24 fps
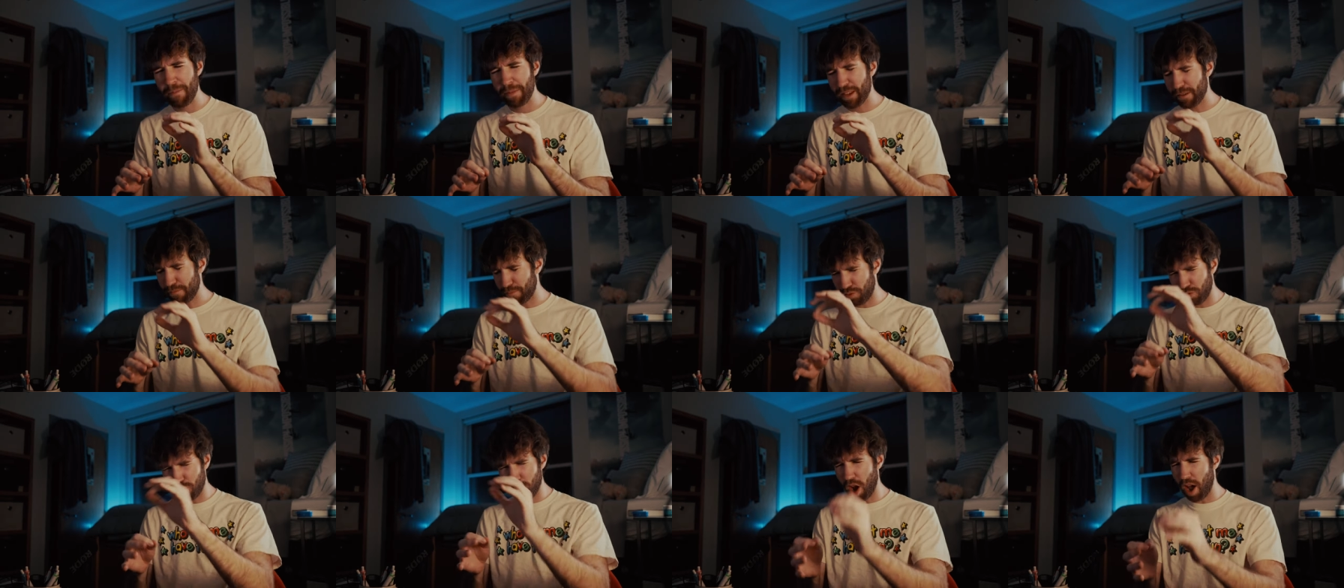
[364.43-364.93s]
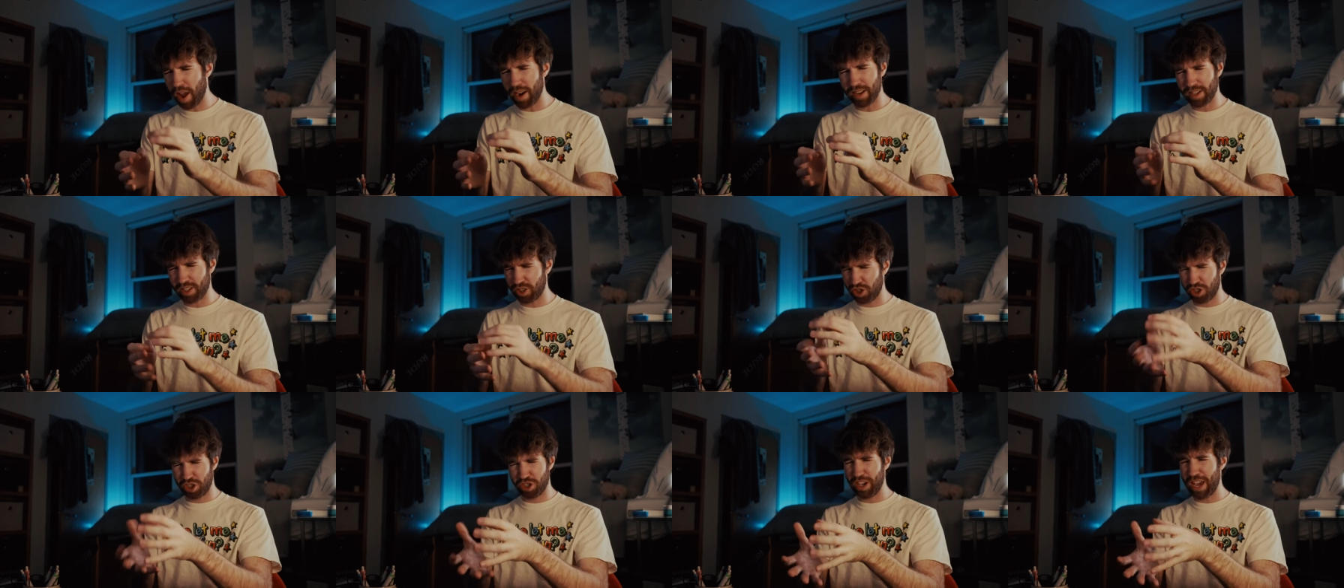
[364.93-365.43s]
product
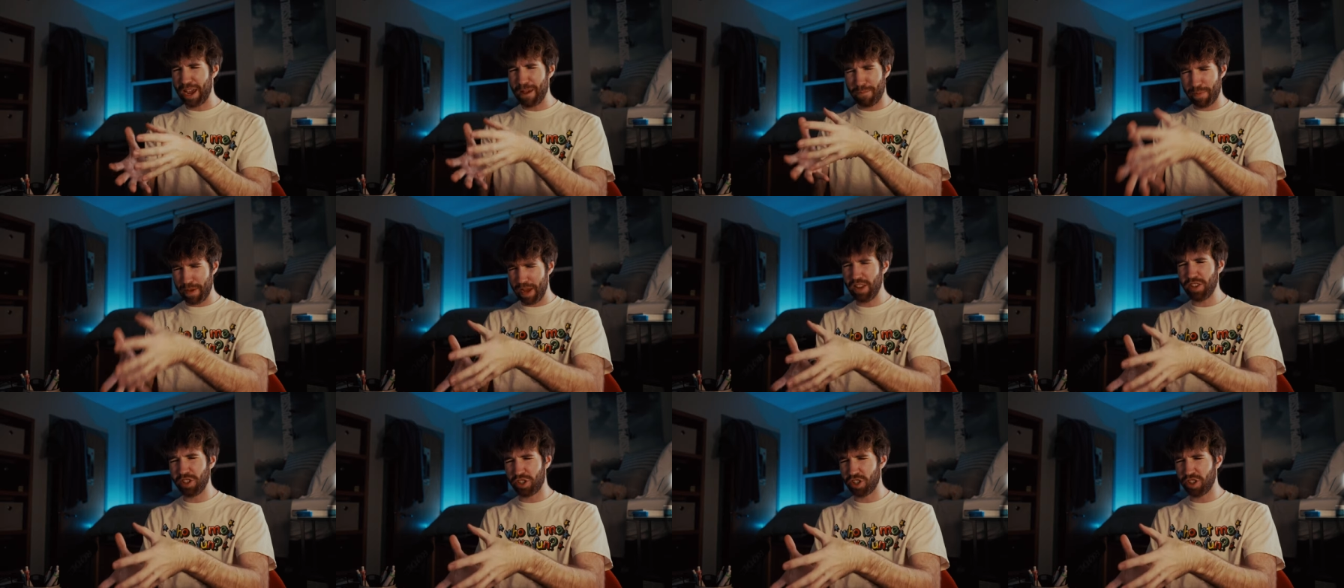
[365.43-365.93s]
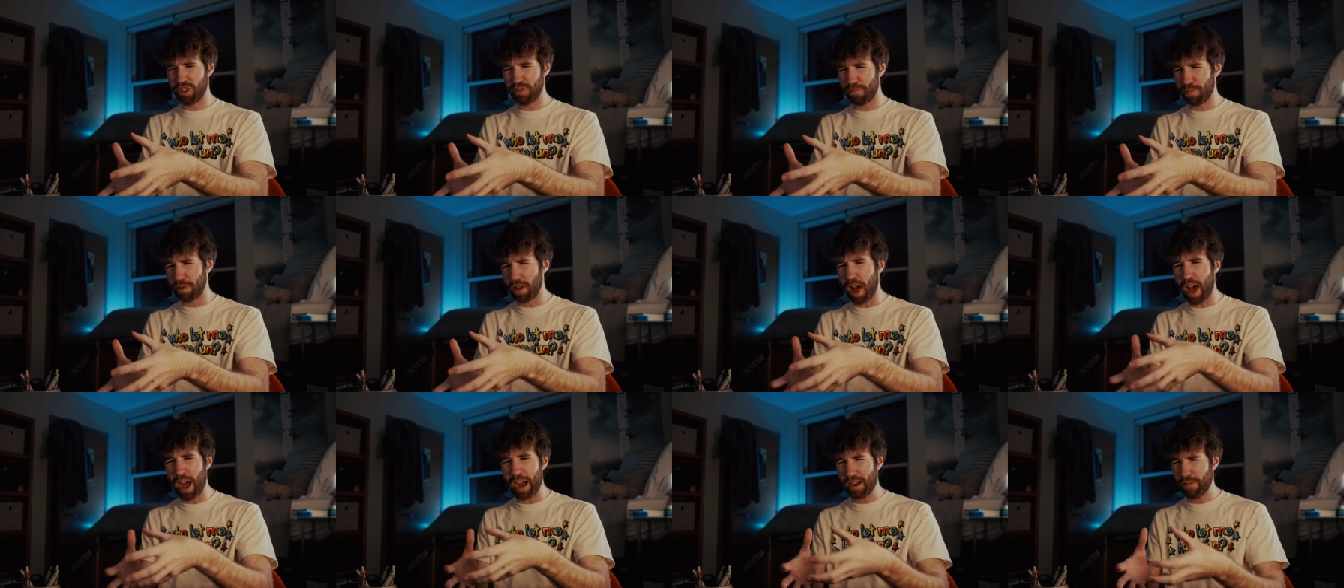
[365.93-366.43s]
shape into the
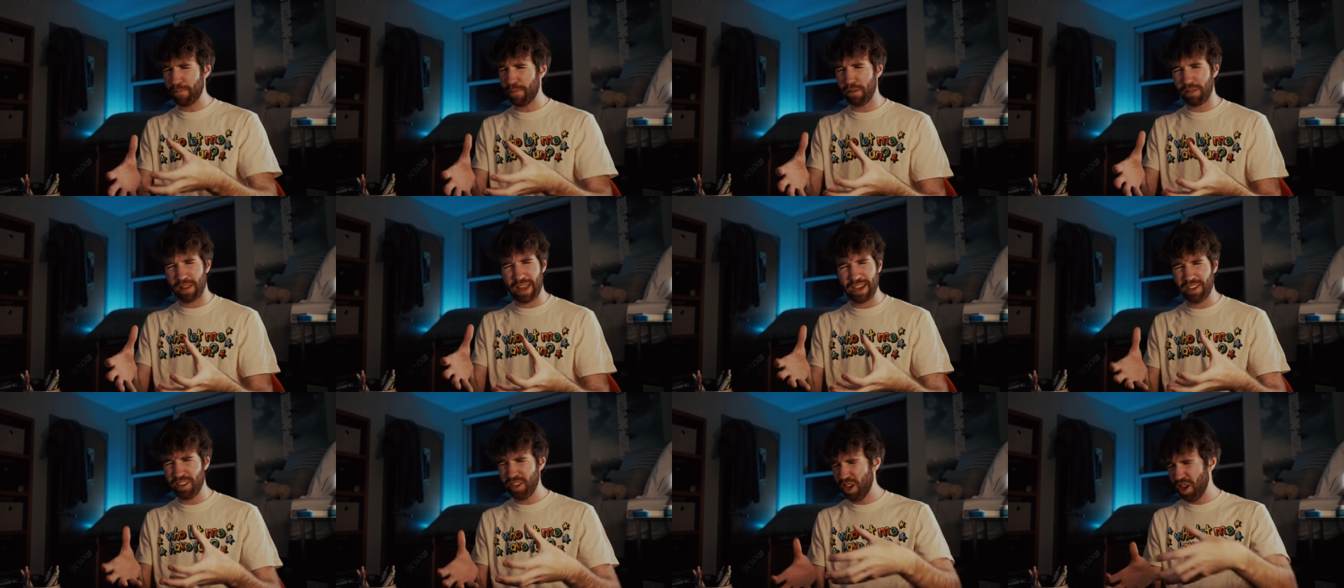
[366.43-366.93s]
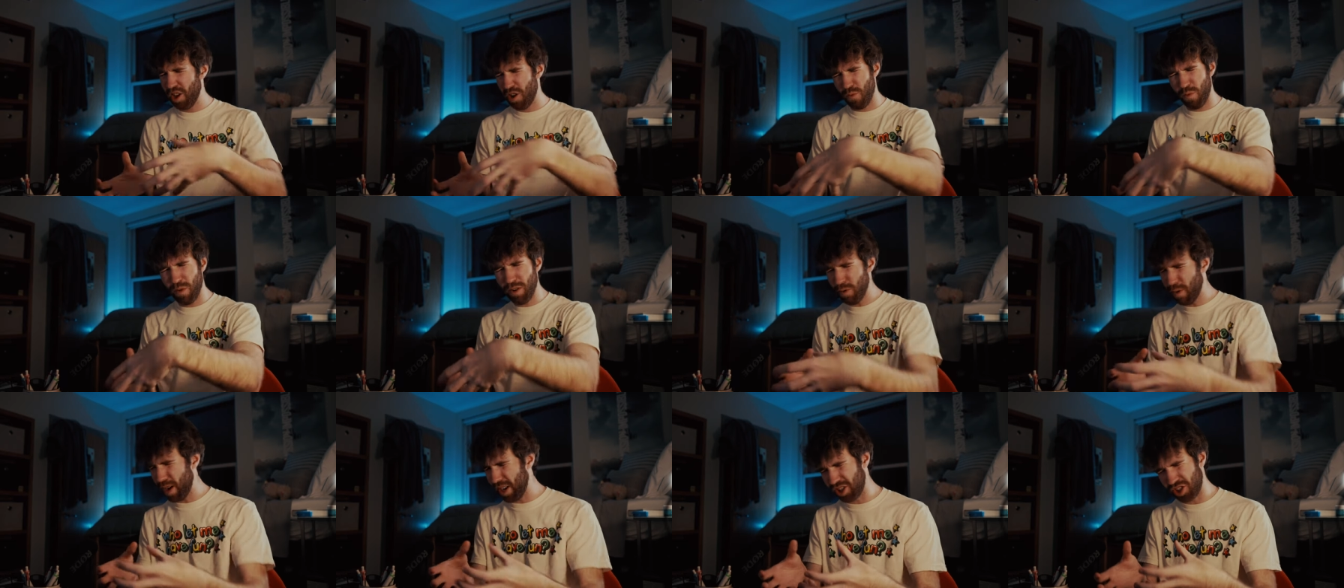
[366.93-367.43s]
block, but like
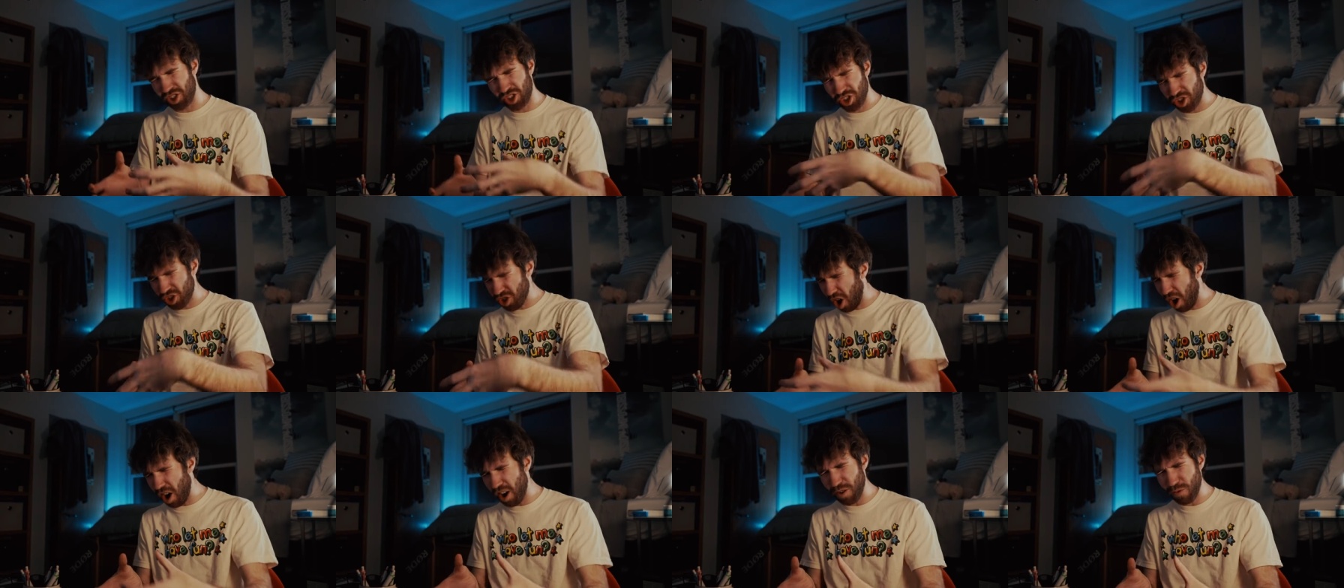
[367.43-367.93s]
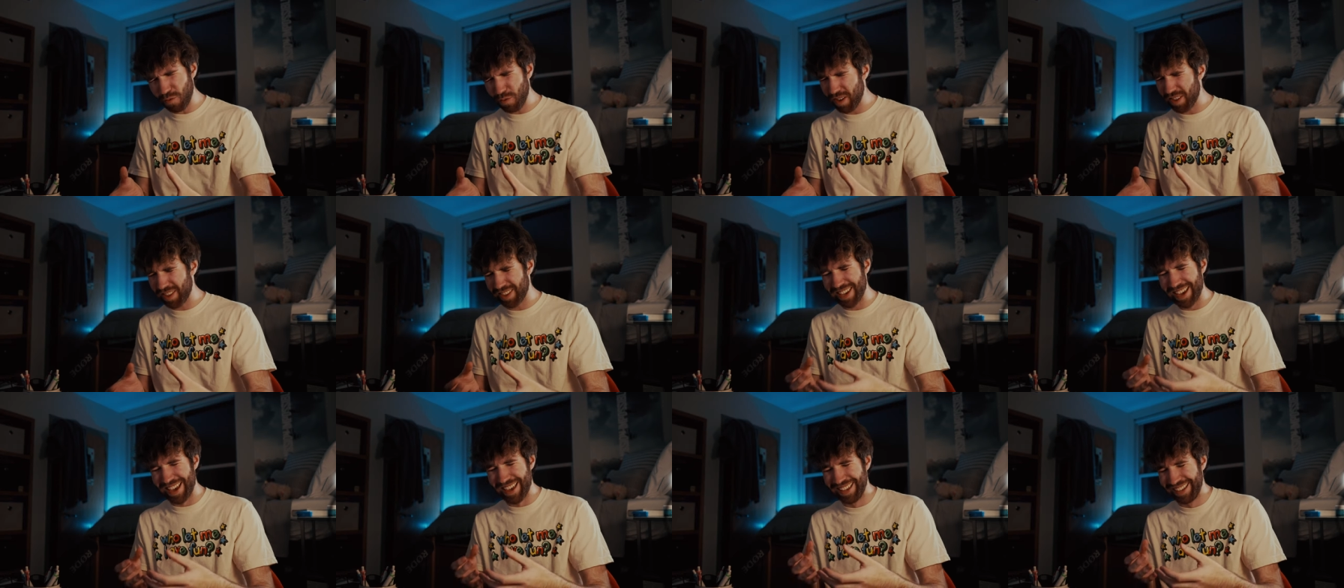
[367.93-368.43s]
where do I start with
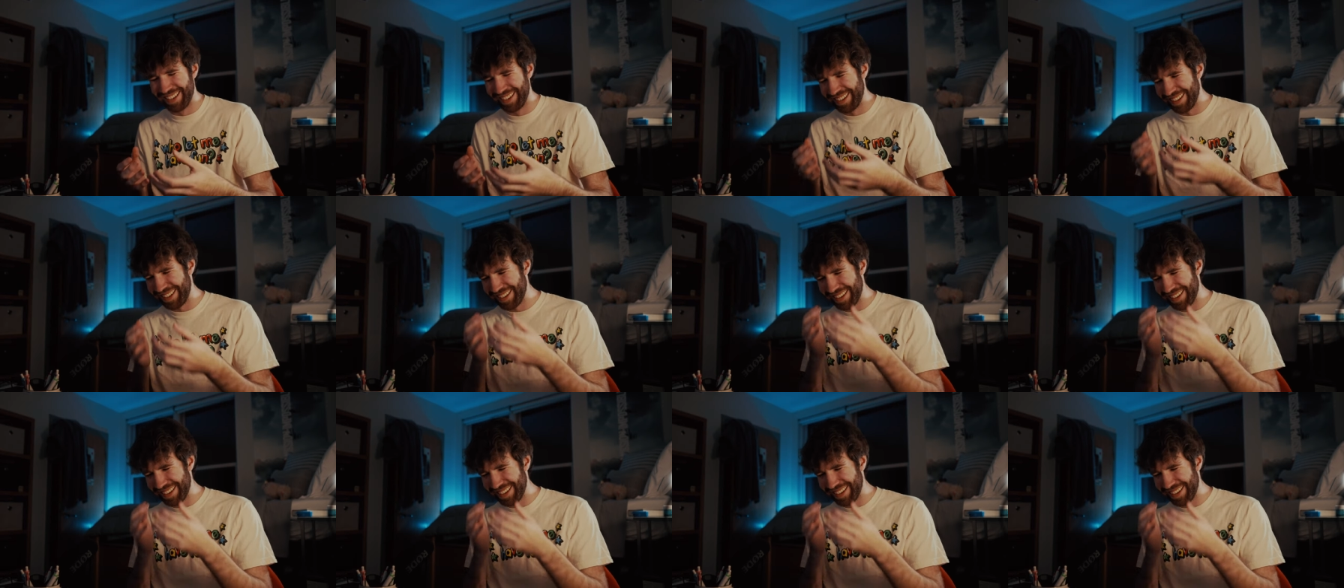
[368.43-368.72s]
the,